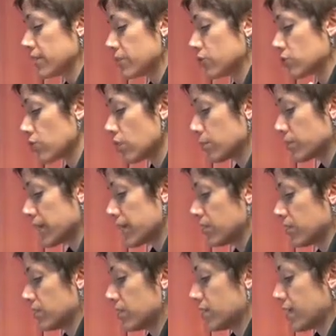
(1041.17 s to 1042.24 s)
strong bite
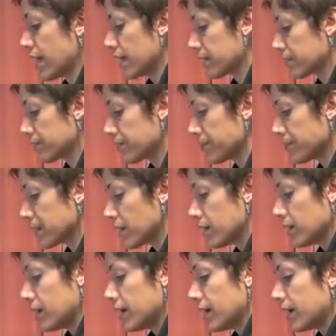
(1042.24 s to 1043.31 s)
to the neck.
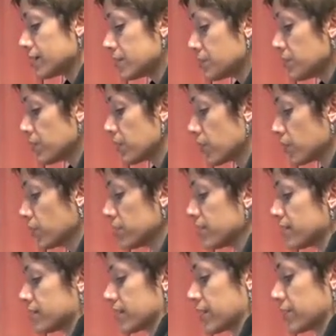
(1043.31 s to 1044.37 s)
And some of the
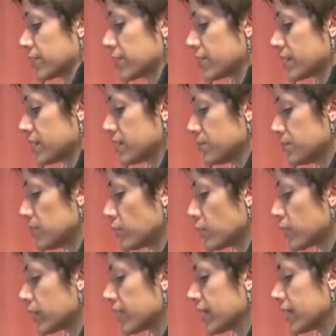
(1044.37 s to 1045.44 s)
earliest kills tend to be
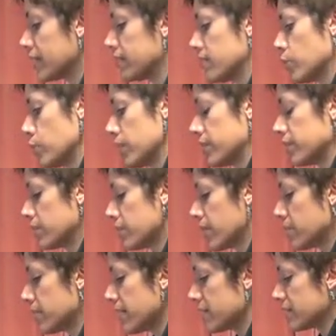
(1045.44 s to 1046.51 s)
really easy ones. So
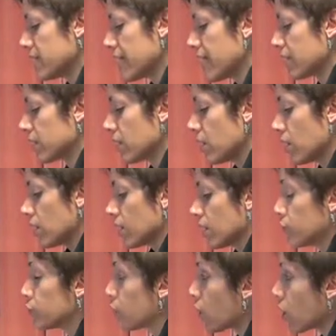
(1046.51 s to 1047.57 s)
they might take
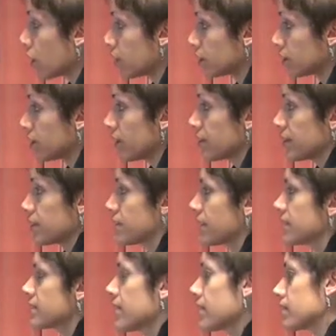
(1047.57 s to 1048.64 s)
a fawn, they
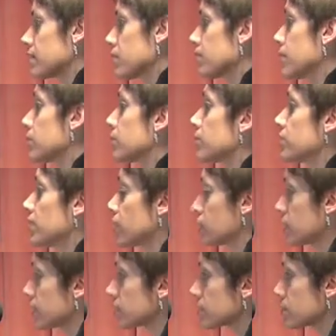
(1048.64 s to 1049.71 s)
might take something
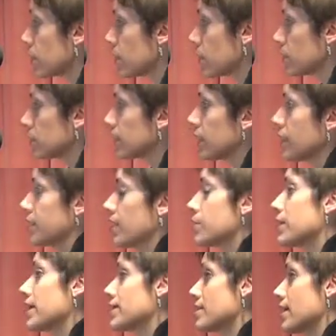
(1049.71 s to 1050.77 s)
particularly small, they
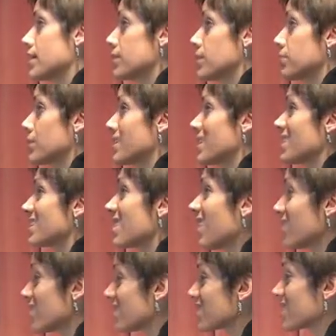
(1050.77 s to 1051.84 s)
might take something that's
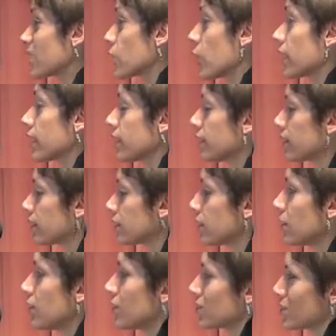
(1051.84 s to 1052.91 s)
obviously quite ill.
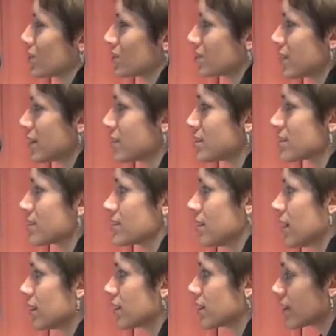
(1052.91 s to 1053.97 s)
So it's things
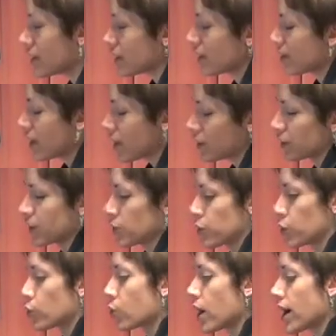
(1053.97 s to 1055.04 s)
that they aren't going to
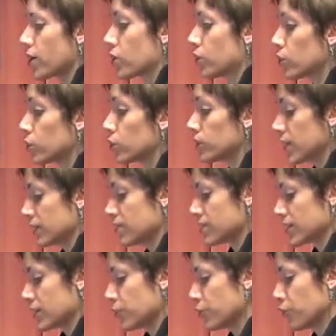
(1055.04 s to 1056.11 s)
require a whole lot of
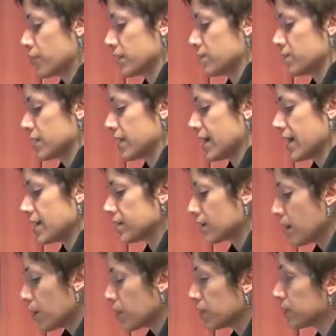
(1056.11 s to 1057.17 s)
skill for them to get,
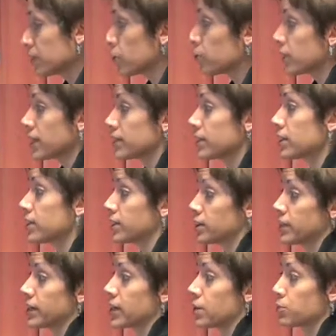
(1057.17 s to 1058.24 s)
but little by little it'll
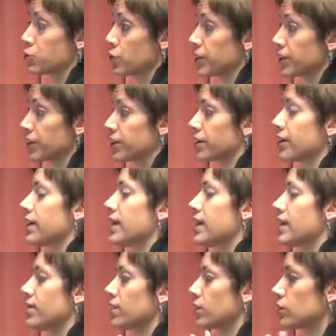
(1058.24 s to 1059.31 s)
become trickier
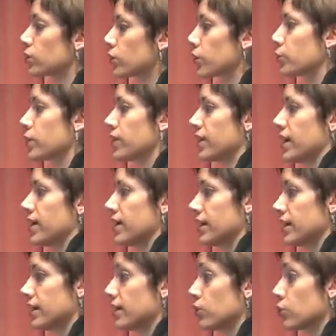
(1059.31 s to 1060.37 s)
and they'll learn what they
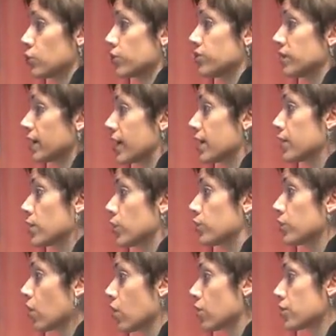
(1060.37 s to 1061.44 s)
need in order to get
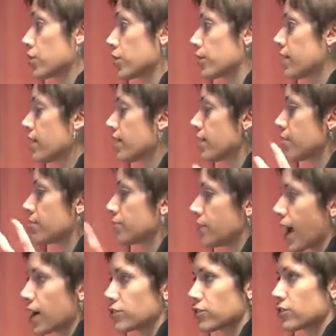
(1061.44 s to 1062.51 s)
those harder,
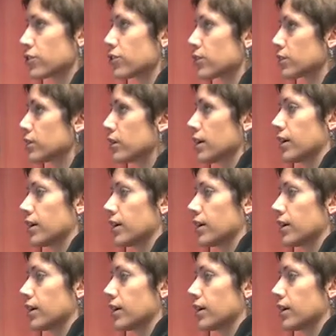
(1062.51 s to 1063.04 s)
faster,